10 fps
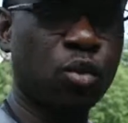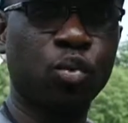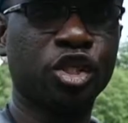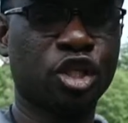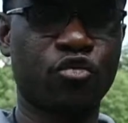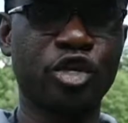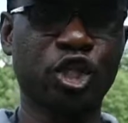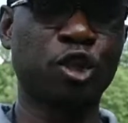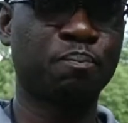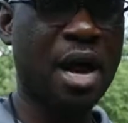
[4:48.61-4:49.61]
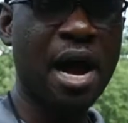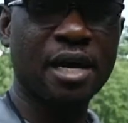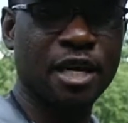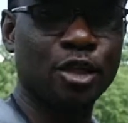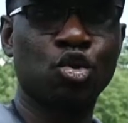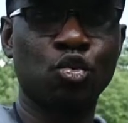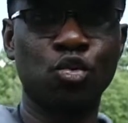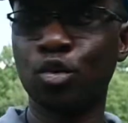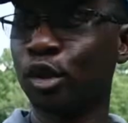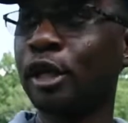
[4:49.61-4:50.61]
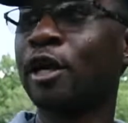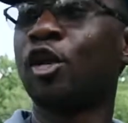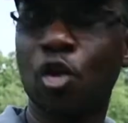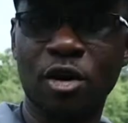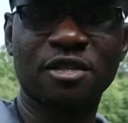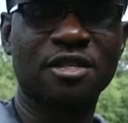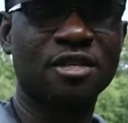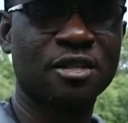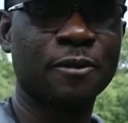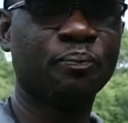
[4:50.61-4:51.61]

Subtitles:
which they responded to their losses,